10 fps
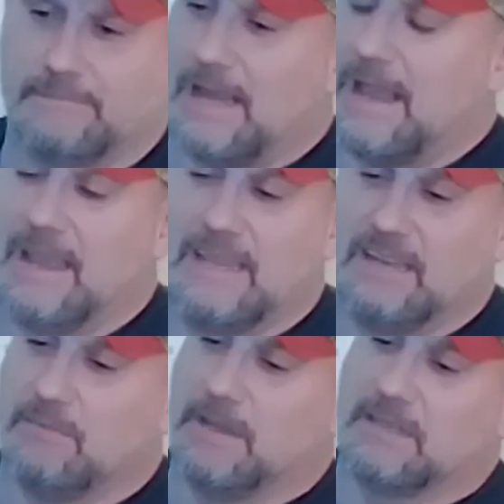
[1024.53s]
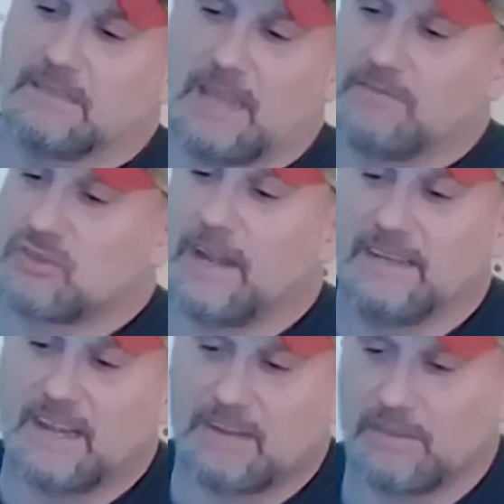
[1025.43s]
I can't even begin to tell you. I've tried
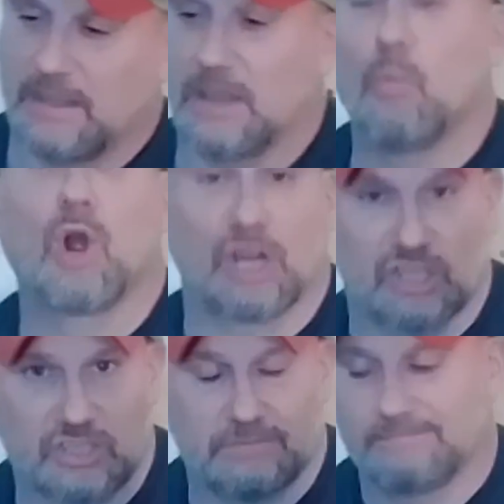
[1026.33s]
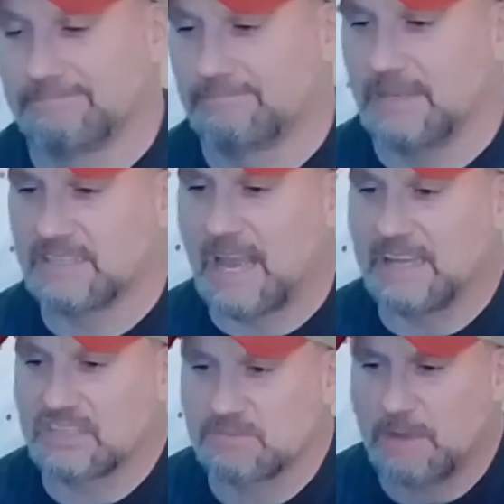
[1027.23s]
it on everything. It works. I
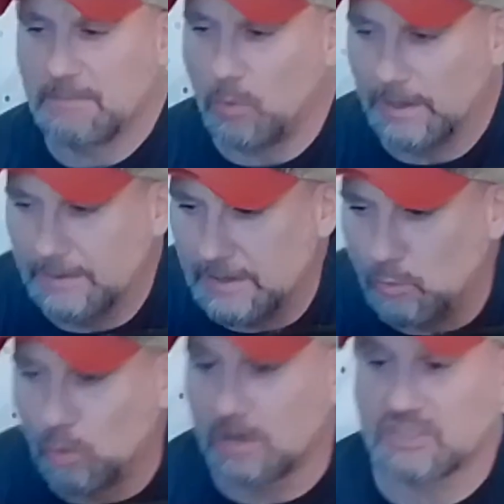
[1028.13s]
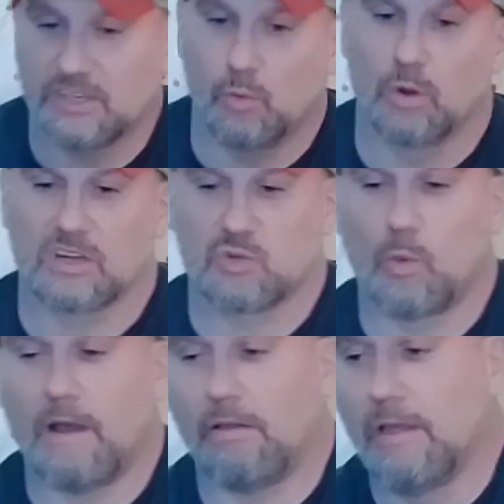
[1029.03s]
guess is my point. It works and it works
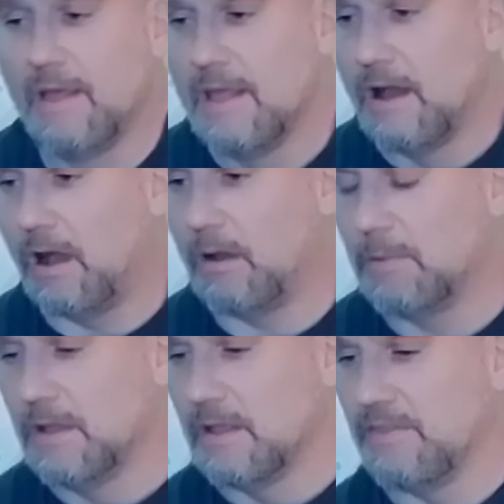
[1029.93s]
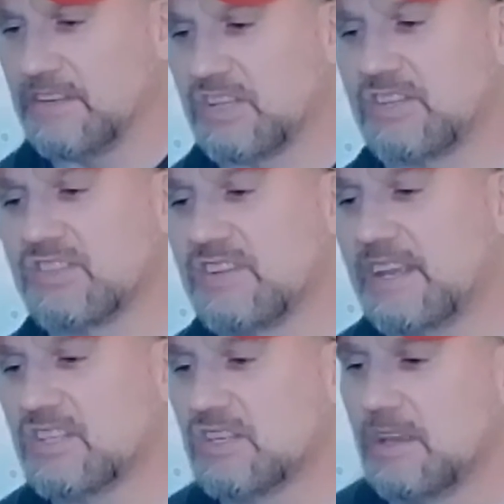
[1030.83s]
well. This is a
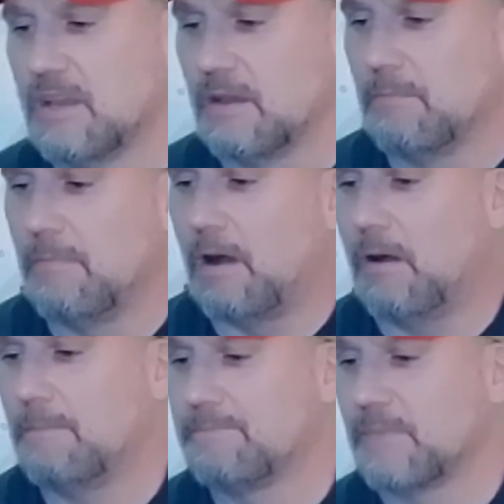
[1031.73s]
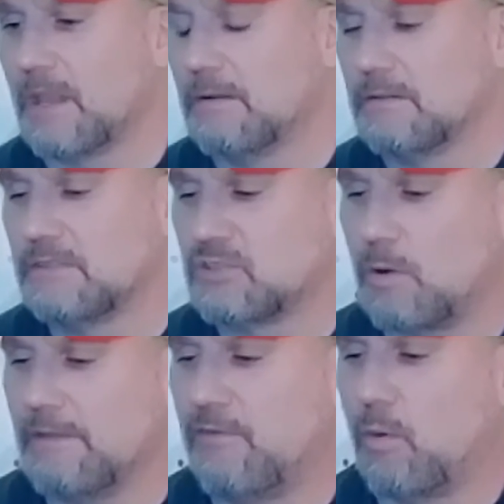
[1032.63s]
6 to
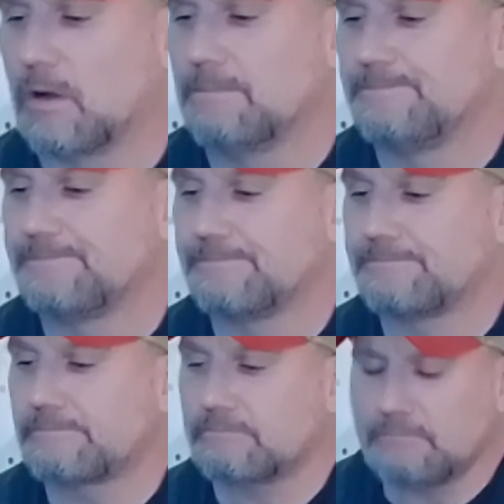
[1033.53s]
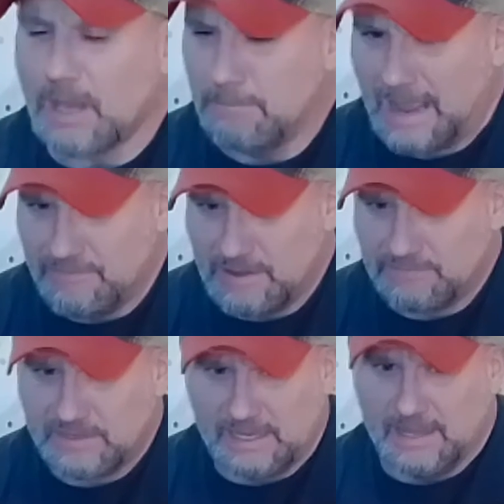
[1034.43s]
24 by
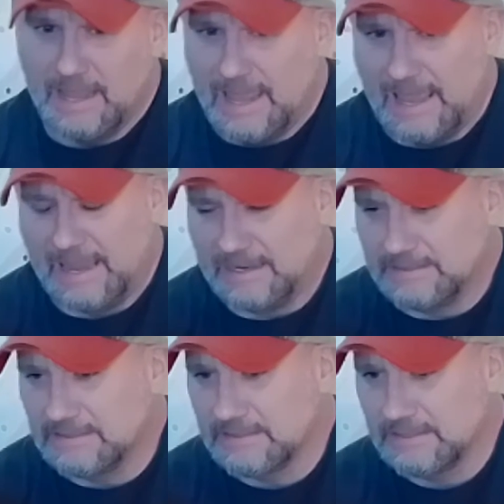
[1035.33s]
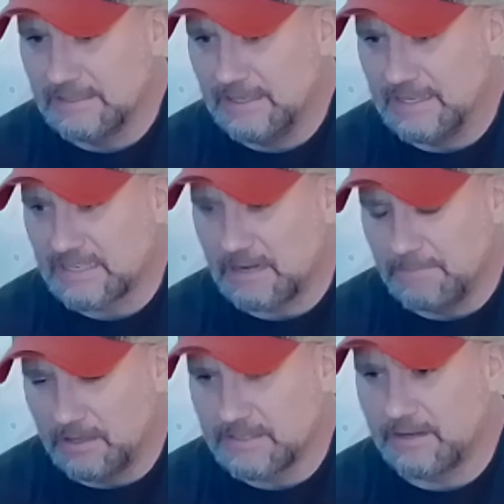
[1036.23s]
50, and it's got a
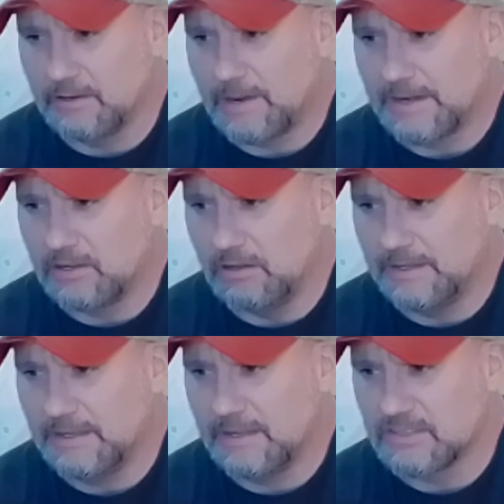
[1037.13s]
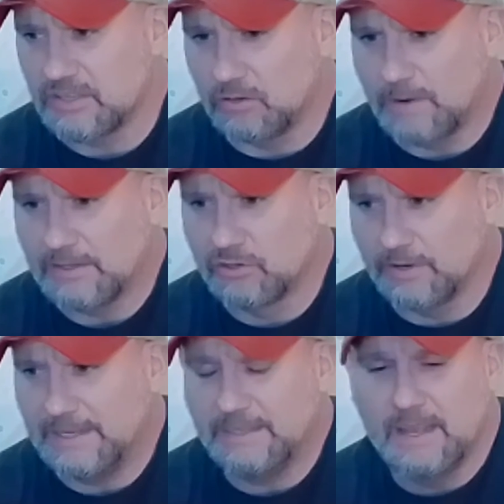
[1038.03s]
military reticle in it. It's a
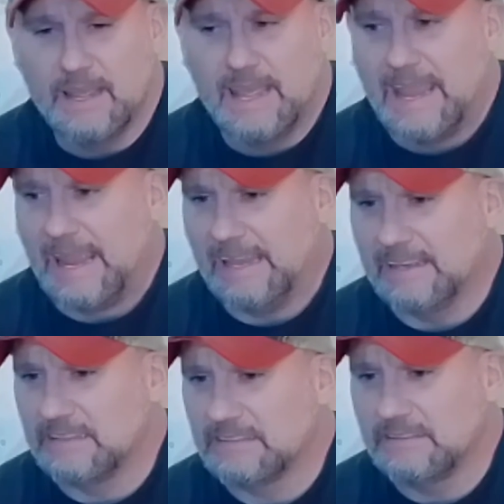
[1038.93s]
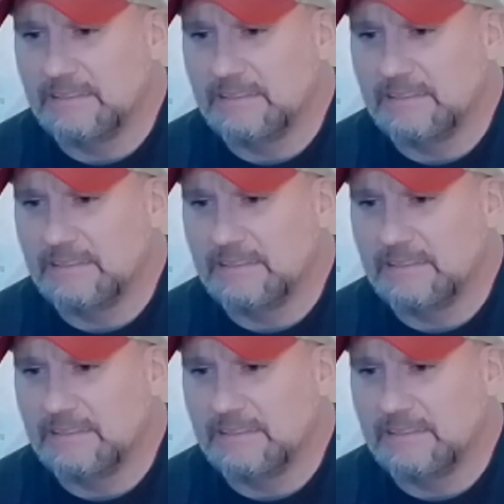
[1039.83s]
red-green, and